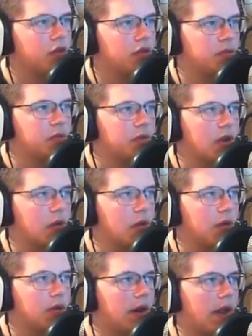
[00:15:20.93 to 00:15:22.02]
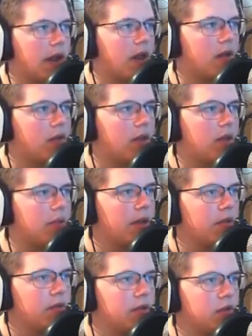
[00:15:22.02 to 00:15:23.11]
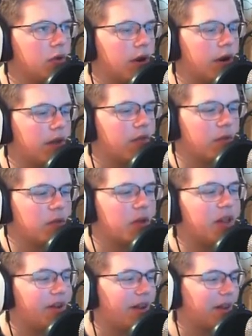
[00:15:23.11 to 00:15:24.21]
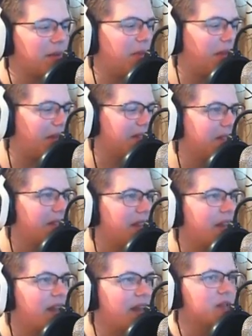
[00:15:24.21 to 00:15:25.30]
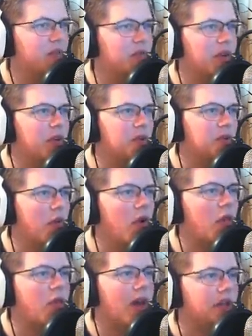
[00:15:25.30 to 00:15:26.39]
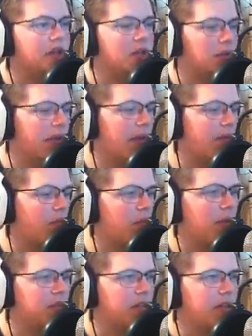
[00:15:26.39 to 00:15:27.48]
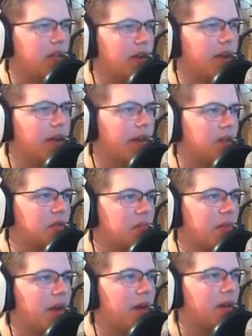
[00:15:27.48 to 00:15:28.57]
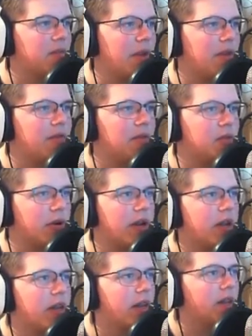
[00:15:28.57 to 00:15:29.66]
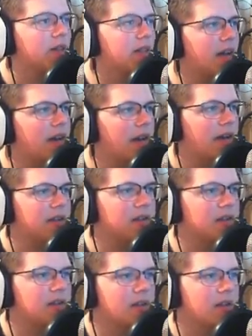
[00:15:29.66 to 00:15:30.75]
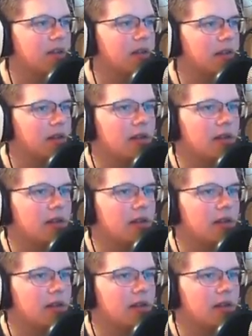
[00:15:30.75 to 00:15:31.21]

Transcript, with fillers: with just some stone that I have in my inventory from clearing the place. That's also very useful. All that stone came from actually clearing and I just made it into my inventory. It's kind of nice.